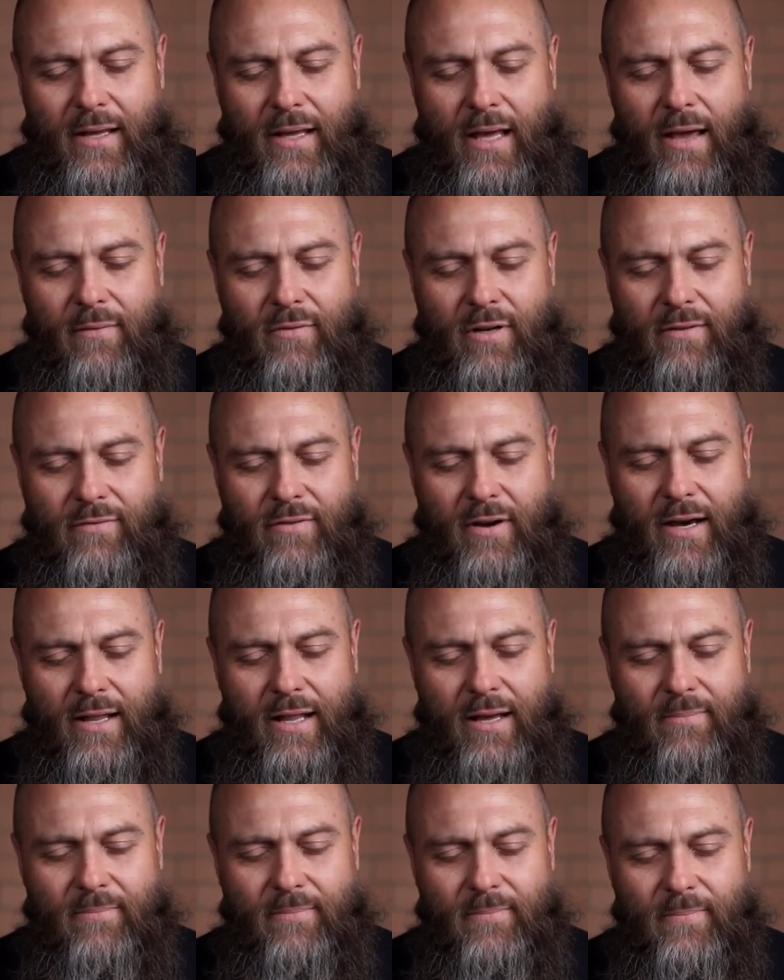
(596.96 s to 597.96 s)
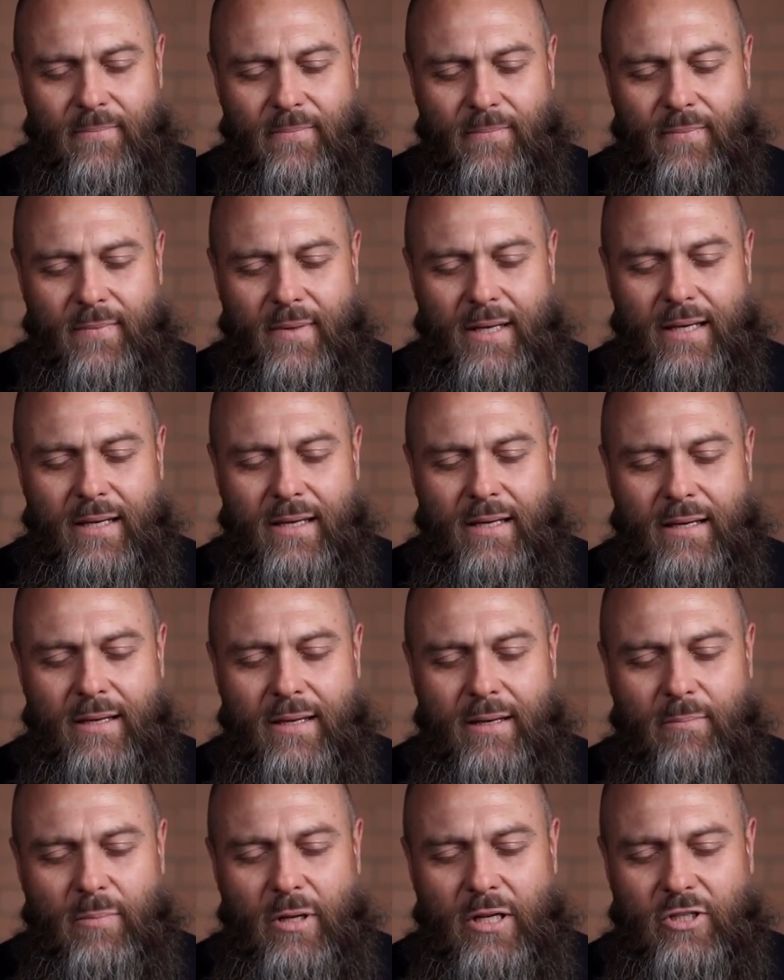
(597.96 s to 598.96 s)
Heavenly Father,
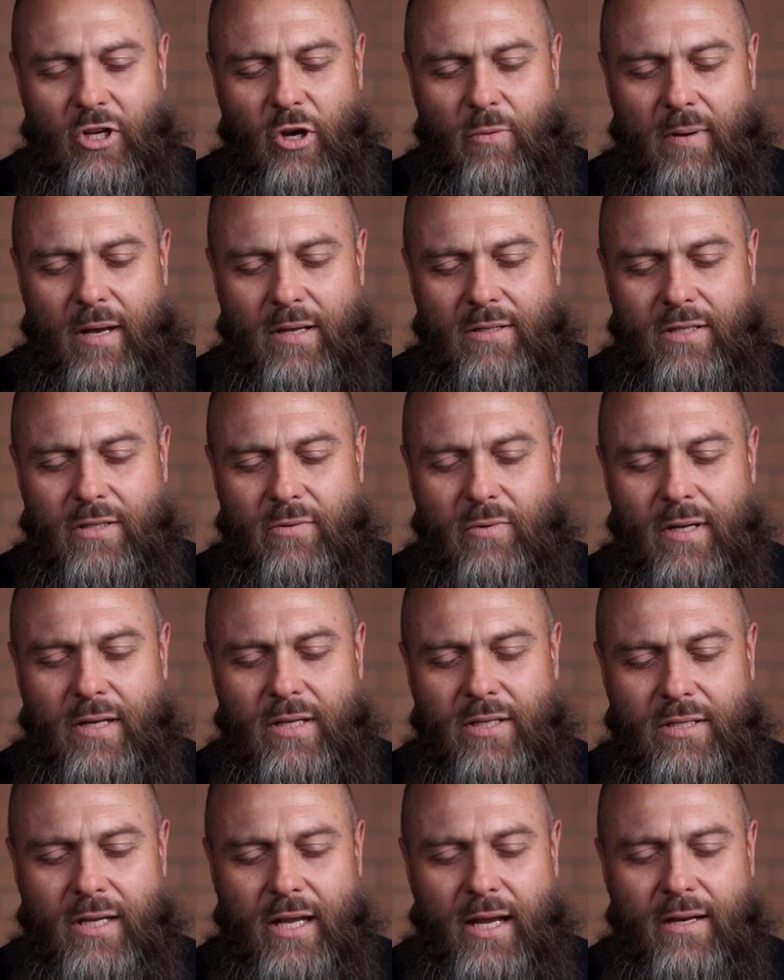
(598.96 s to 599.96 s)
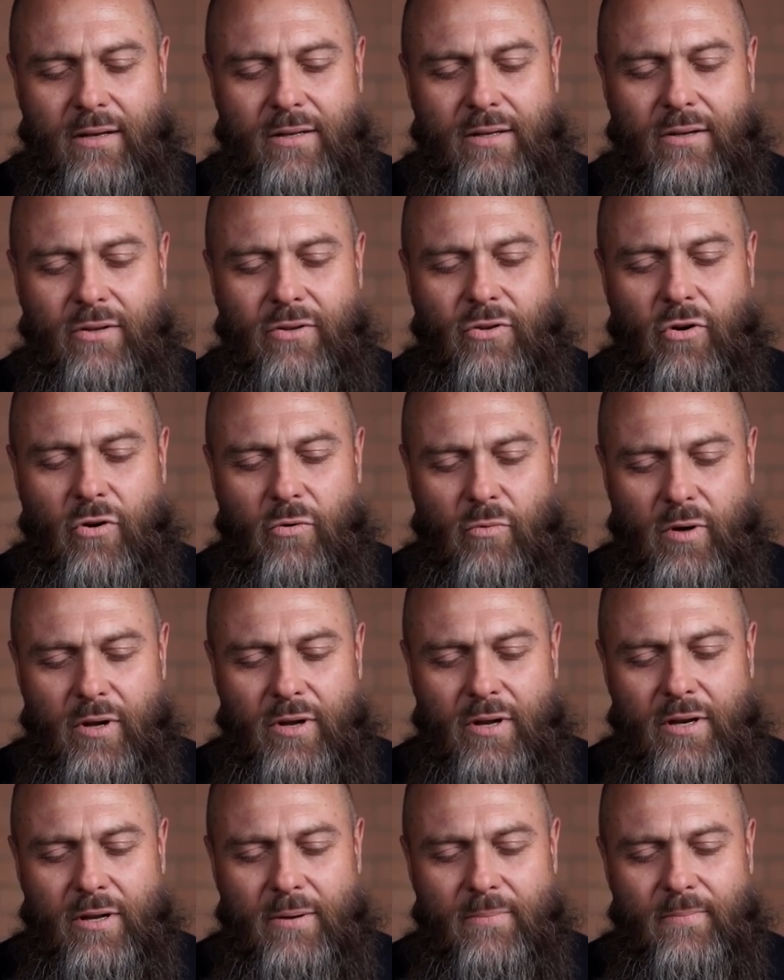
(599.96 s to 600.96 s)
please help us to understand your
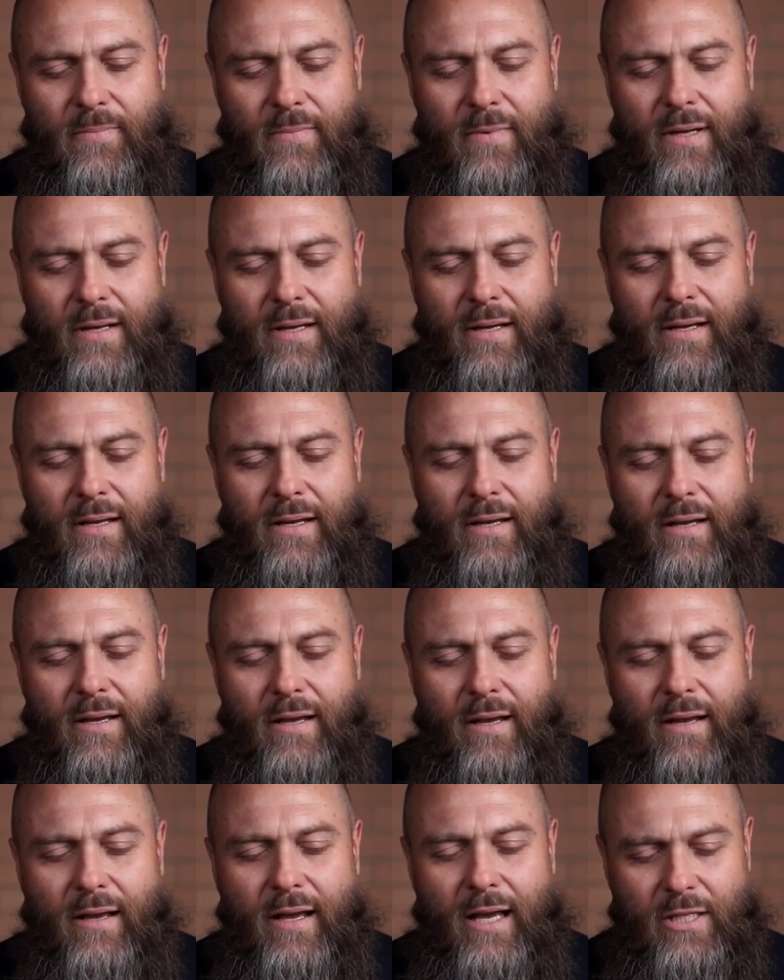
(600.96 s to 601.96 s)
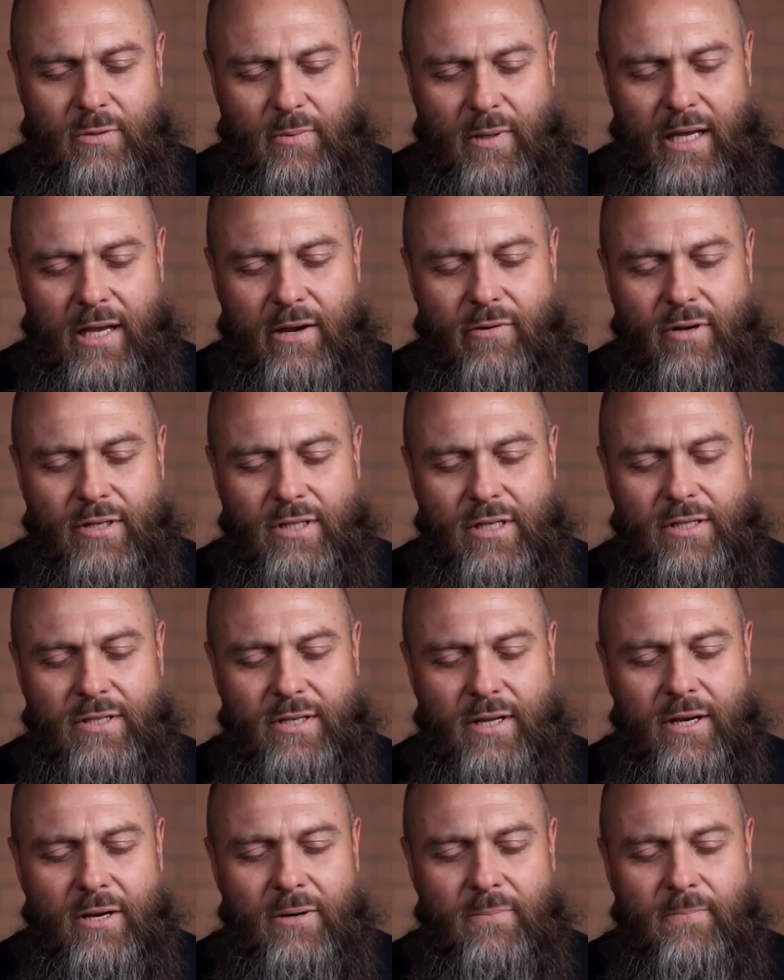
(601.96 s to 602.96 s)
word as we hear it just
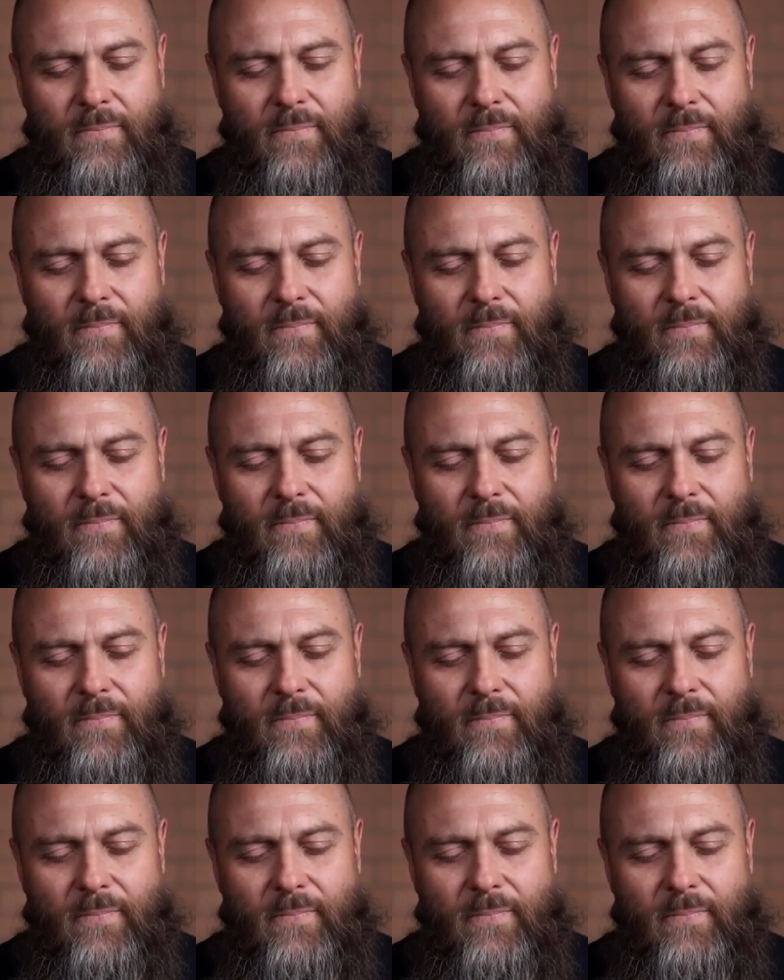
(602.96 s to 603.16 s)
now.